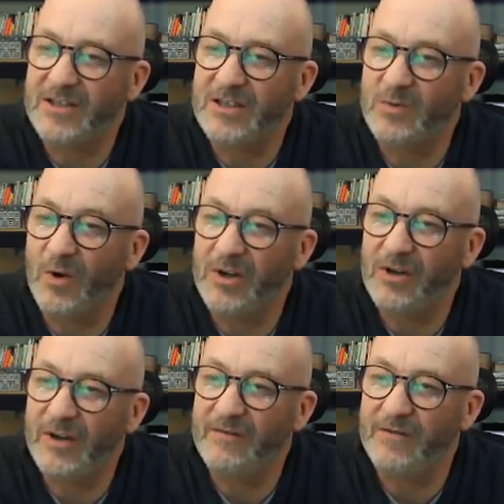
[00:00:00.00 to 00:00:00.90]
This is what you're
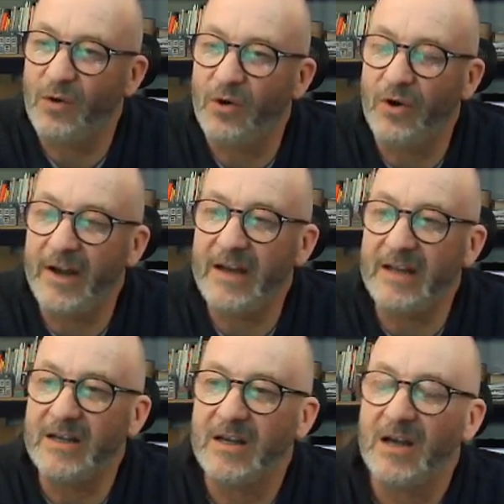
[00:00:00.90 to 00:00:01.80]
looking for on
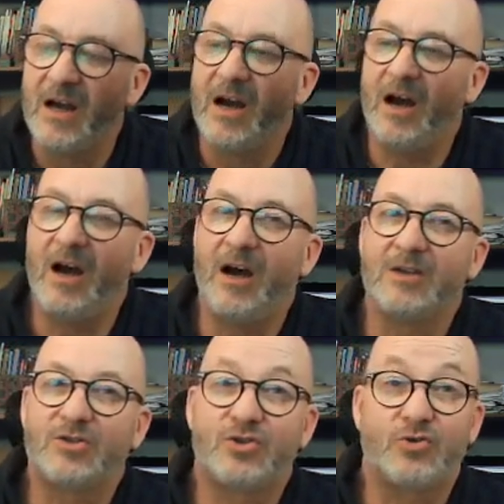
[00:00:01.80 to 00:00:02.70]
any
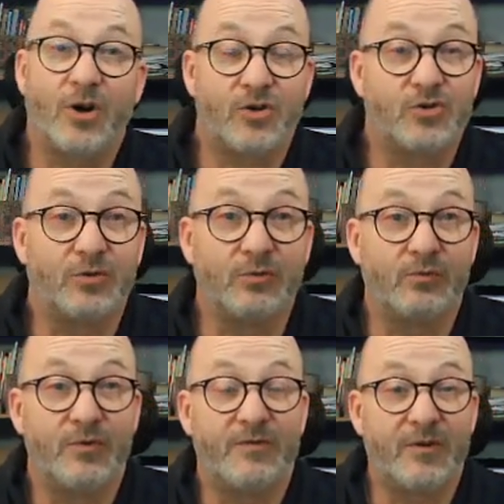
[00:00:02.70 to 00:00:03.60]
structural
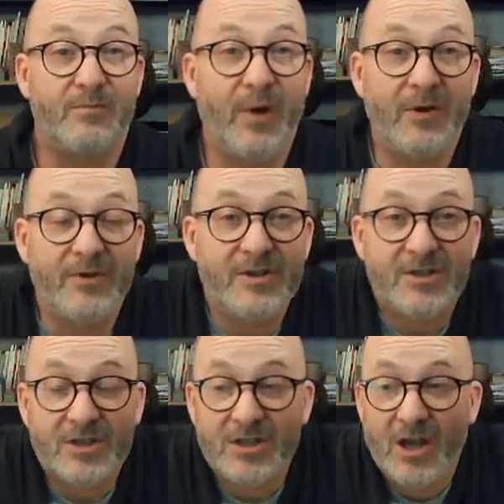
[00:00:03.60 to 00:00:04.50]
roof
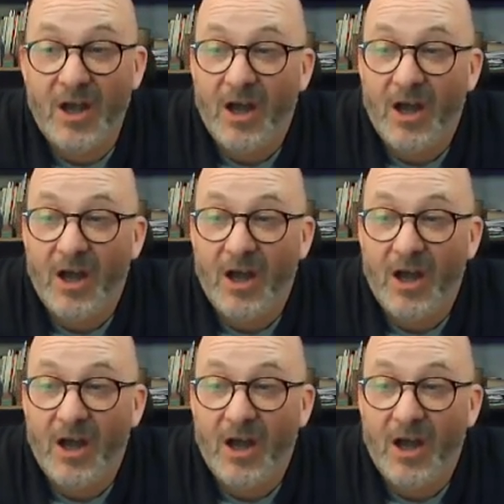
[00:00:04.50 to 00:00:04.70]
components,